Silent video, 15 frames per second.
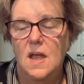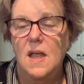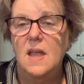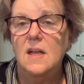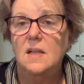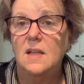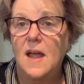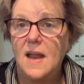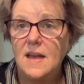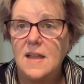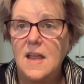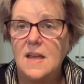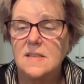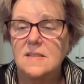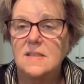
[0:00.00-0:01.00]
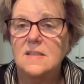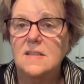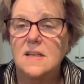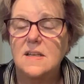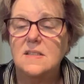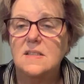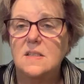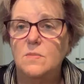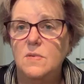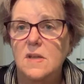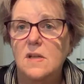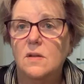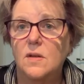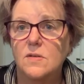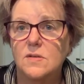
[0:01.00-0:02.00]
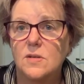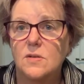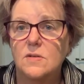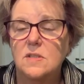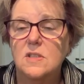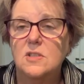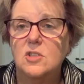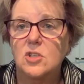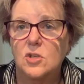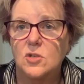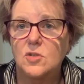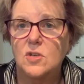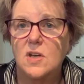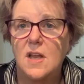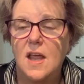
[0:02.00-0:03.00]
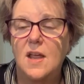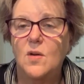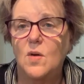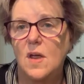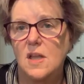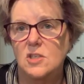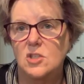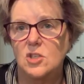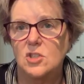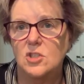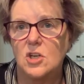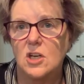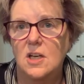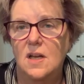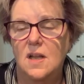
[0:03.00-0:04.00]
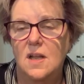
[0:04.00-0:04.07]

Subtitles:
In a lot of cases, it's to be closer to children and grandchildren.